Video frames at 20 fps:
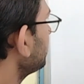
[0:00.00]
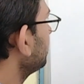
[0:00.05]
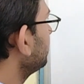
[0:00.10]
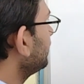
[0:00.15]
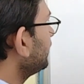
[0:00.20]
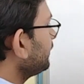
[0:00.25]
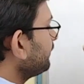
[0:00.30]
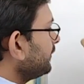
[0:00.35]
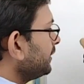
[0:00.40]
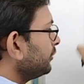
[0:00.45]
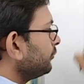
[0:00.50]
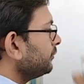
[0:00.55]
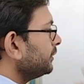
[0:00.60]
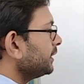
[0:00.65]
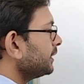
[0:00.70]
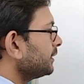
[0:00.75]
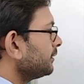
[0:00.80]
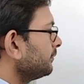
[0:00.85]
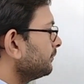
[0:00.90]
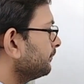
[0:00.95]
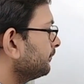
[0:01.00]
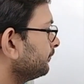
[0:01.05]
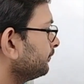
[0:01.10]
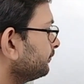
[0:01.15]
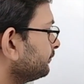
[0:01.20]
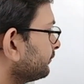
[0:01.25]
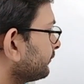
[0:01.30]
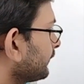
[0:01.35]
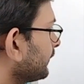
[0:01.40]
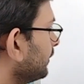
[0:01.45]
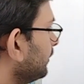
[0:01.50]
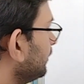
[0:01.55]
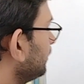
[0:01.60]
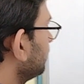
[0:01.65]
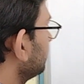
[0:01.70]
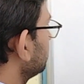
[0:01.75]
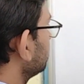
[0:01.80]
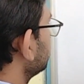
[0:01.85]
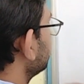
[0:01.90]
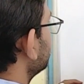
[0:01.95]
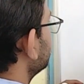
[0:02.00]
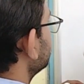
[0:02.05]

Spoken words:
Let me do here. So the